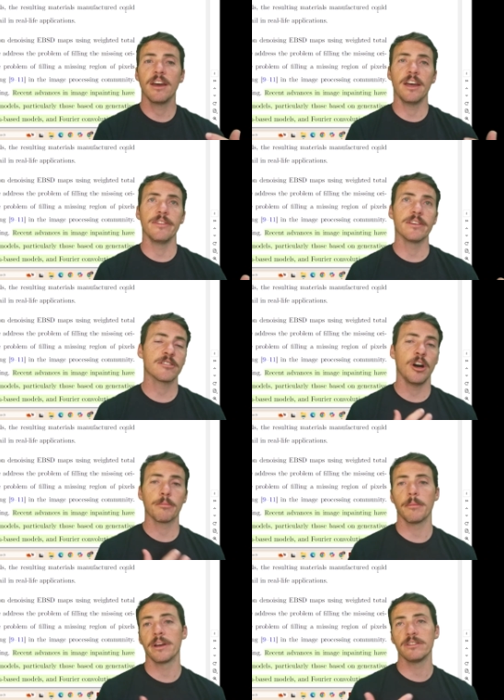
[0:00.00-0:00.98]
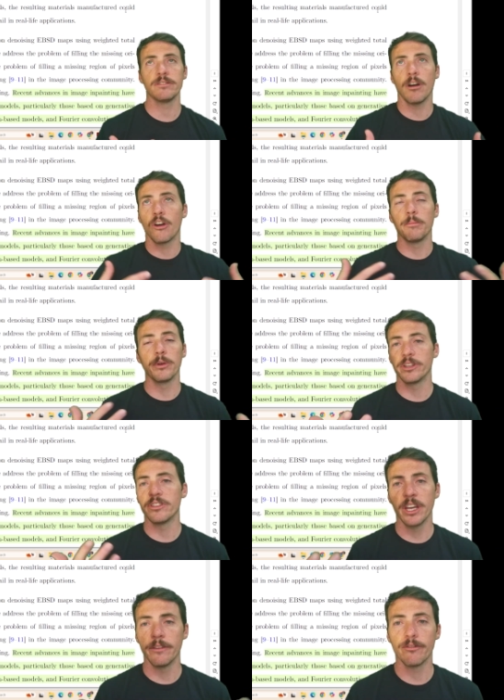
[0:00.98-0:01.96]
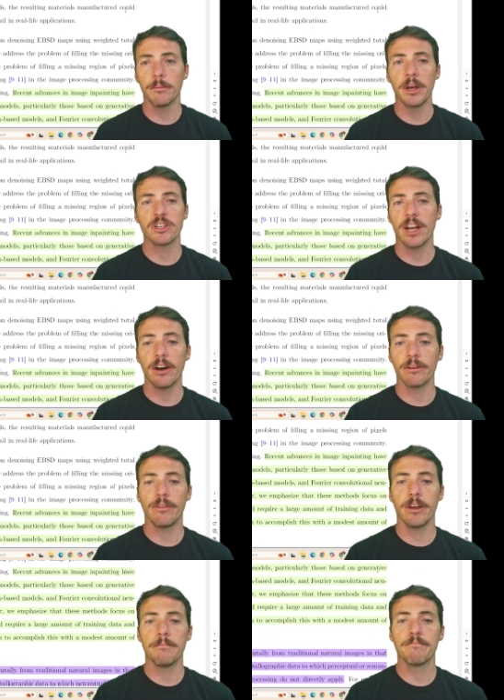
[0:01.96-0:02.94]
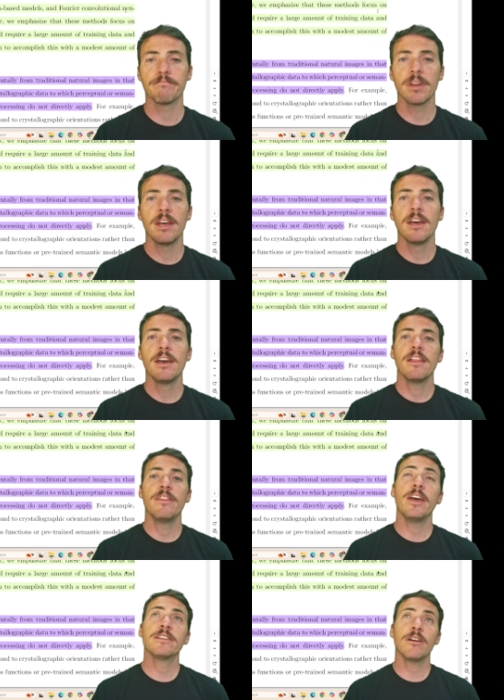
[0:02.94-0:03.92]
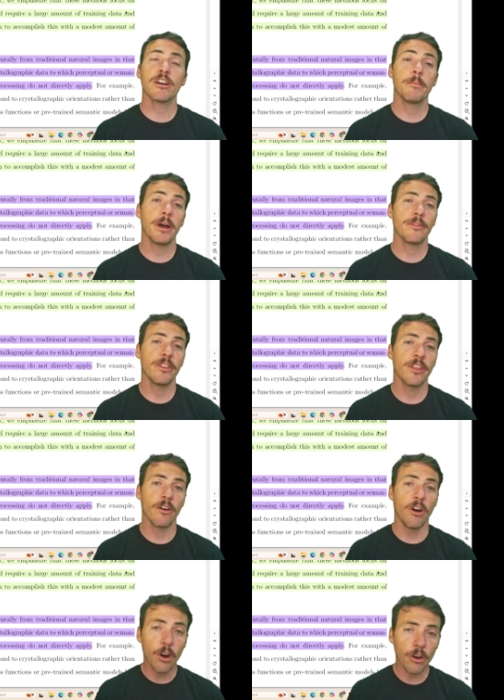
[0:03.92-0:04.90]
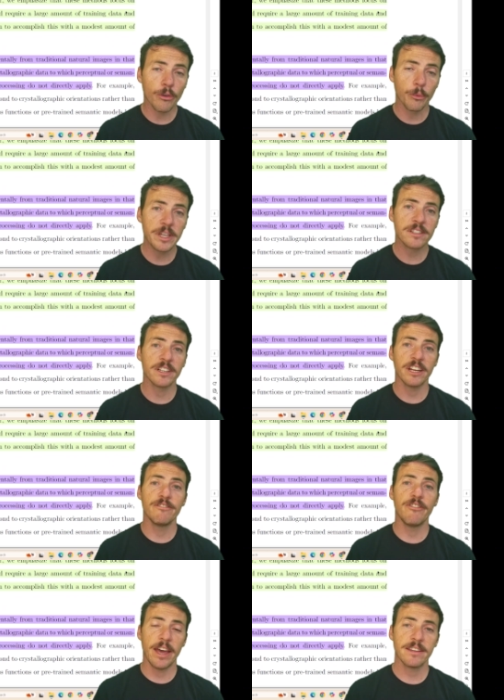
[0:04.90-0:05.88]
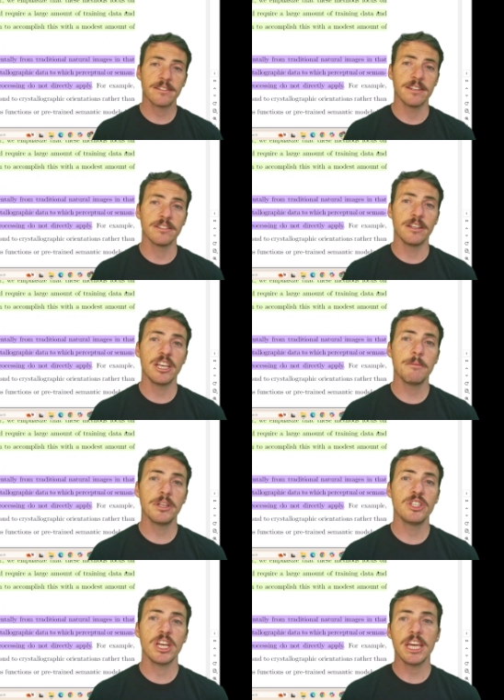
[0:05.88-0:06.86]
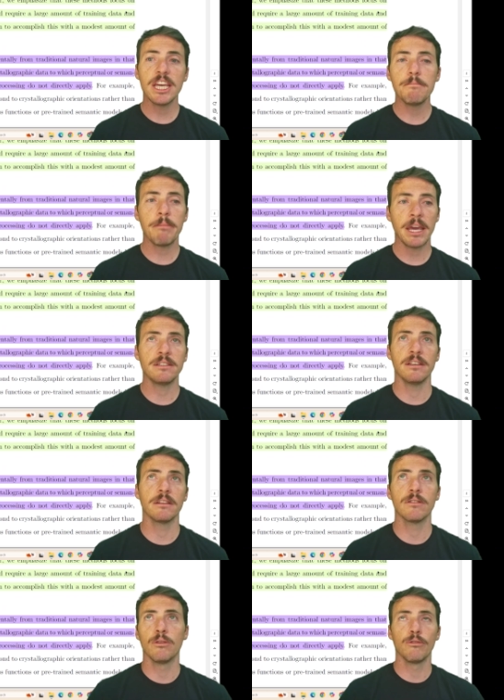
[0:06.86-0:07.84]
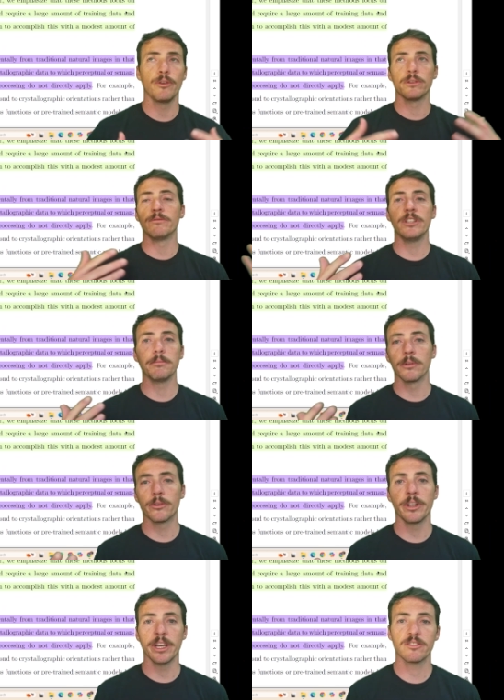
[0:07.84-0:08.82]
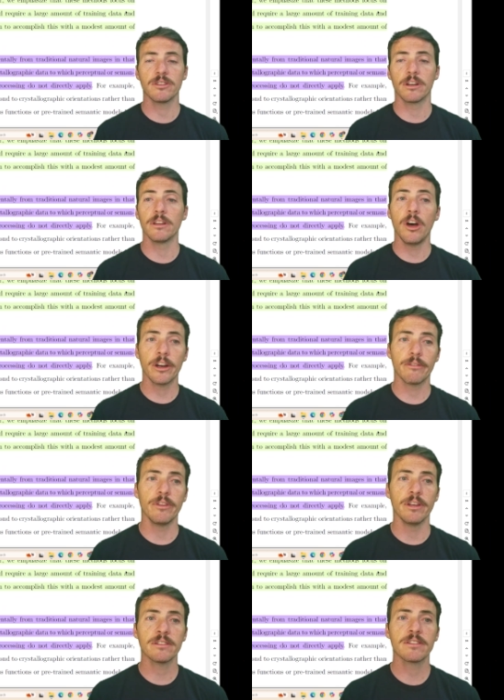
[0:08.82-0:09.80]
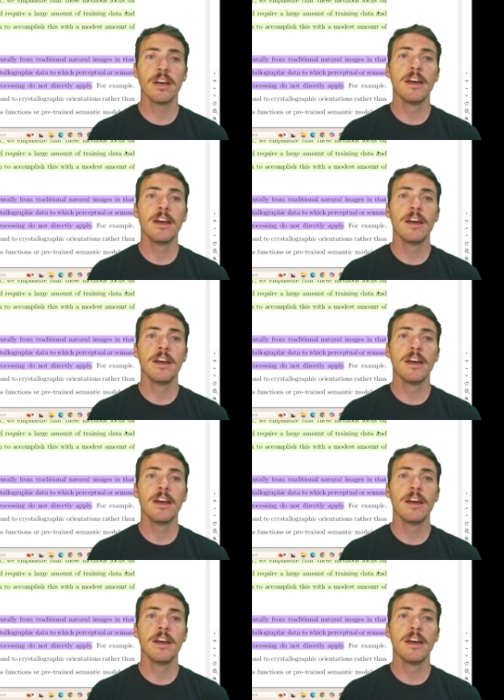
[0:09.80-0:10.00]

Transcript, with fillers: and this compromises our ability to get information out of them. They talk about that there are recent advances in image inpainting. The whole field of deep learning has done a lot of this,